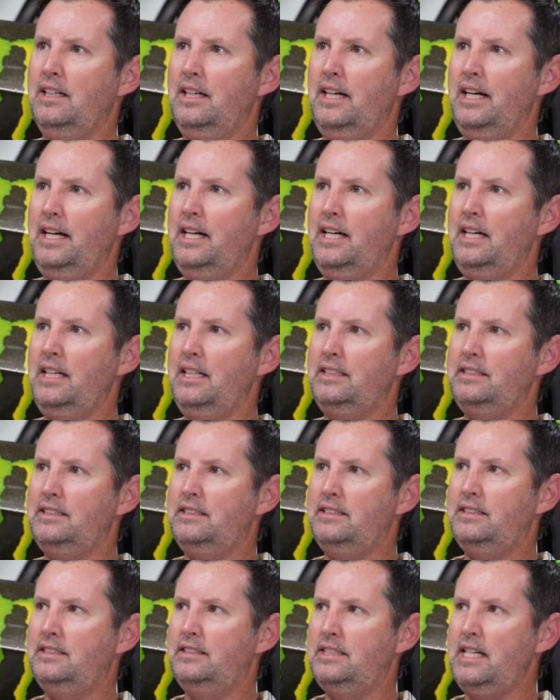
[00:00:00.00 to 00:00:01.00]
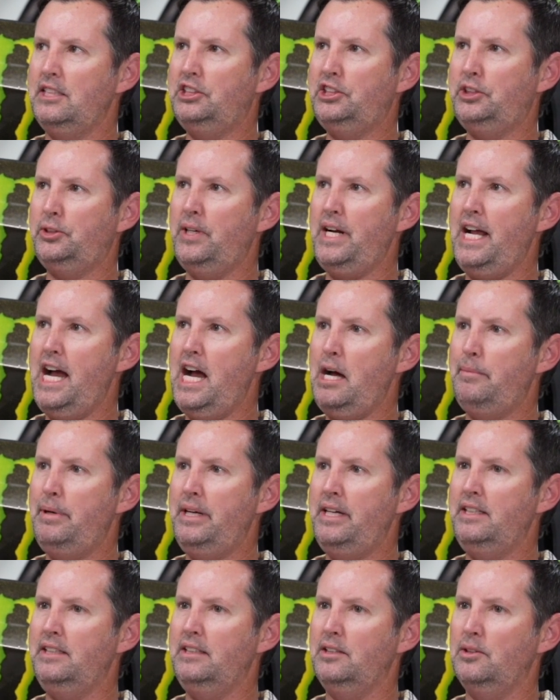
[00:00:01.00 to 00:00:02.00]
uh, Destry
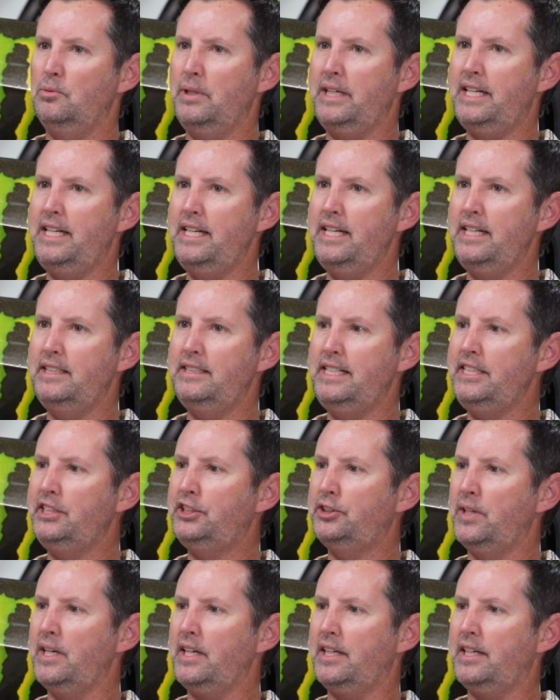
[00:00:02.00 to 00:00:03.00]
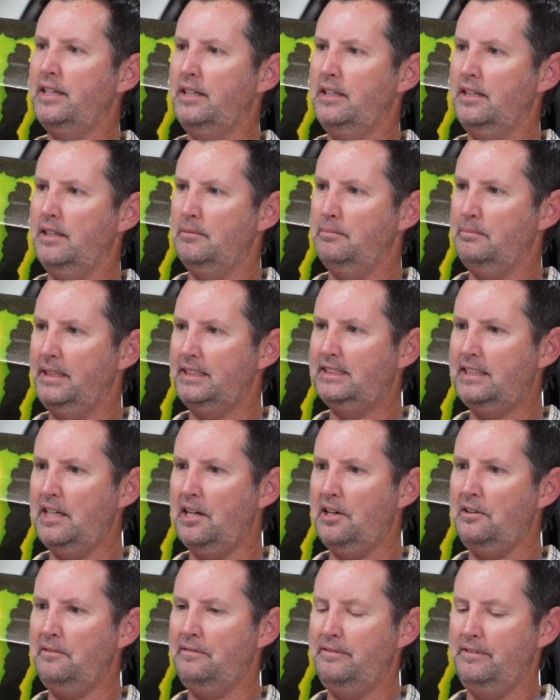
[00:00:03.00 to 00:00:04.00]
Abbott, Ricky Dietrich,
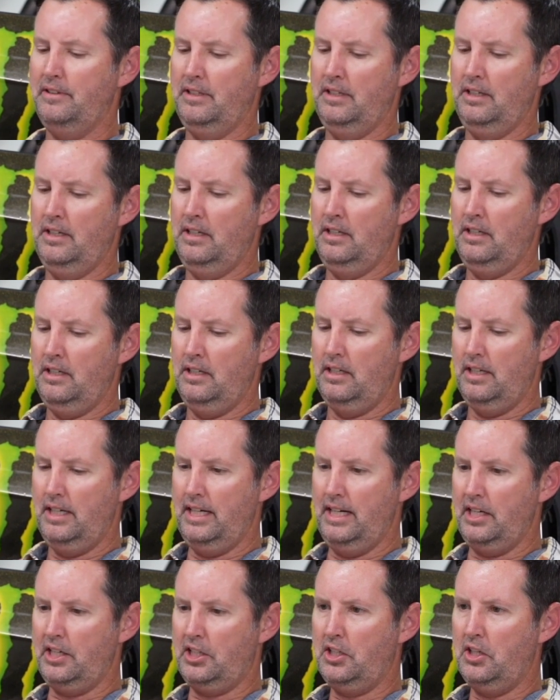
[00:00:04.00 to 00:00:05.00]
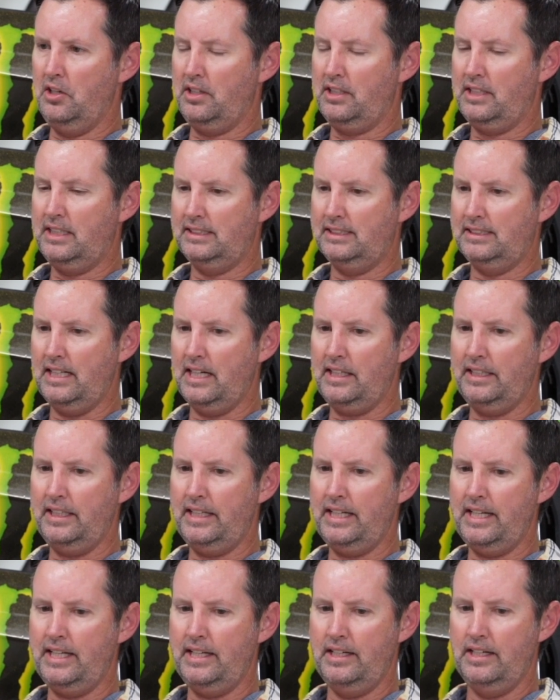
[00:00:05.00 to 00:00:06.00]
myself, uh, Kurt
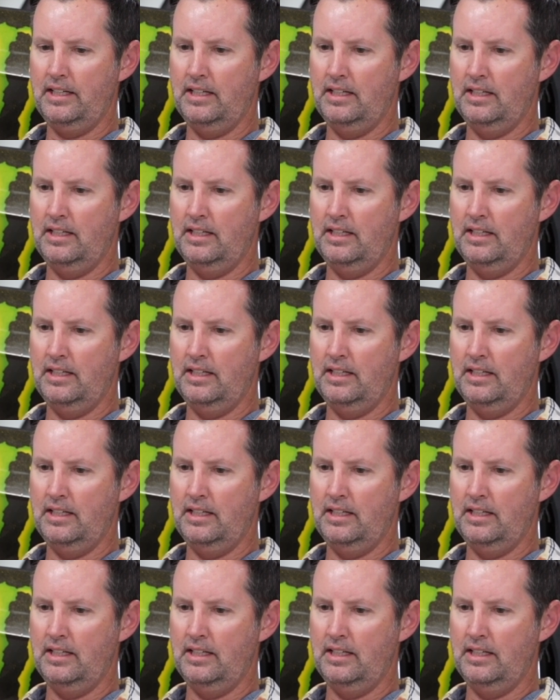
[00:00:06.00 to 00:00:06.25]
Caselli,